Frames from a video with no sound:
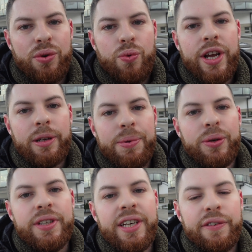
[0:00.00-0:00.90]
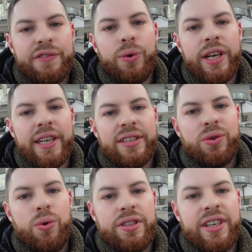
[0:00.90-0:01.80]
the real beauty of doing this
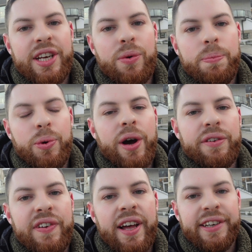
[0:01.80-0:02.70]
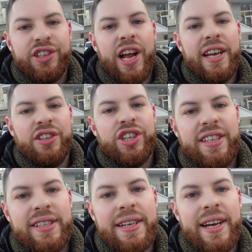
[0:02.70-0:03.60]
Crossing Europe Without Flying challenge
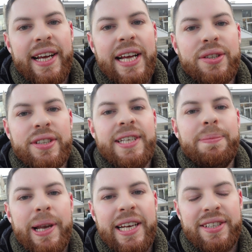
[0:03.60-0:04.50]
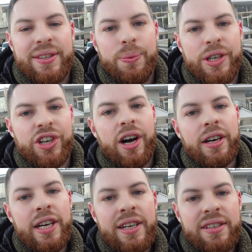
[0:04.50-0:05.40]
is that I get to see places which are
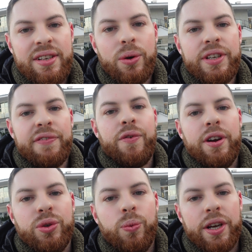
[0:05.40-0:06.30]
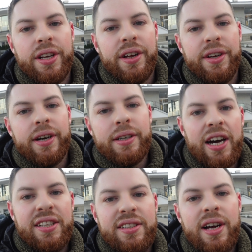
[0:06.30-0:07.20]
so different to one another.
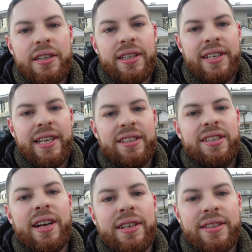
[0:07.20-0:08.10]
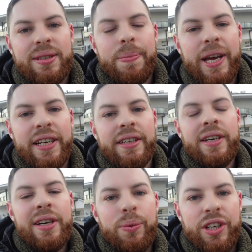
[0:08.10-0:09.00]
I started in southern Spain,
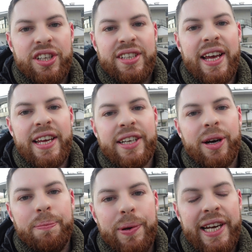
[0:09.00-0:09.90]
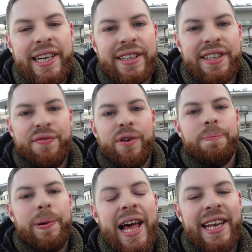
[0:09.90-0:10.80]
which is a completely
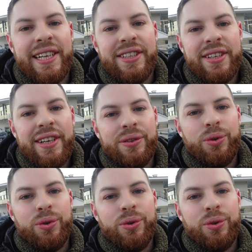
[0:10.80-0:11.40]
different planet to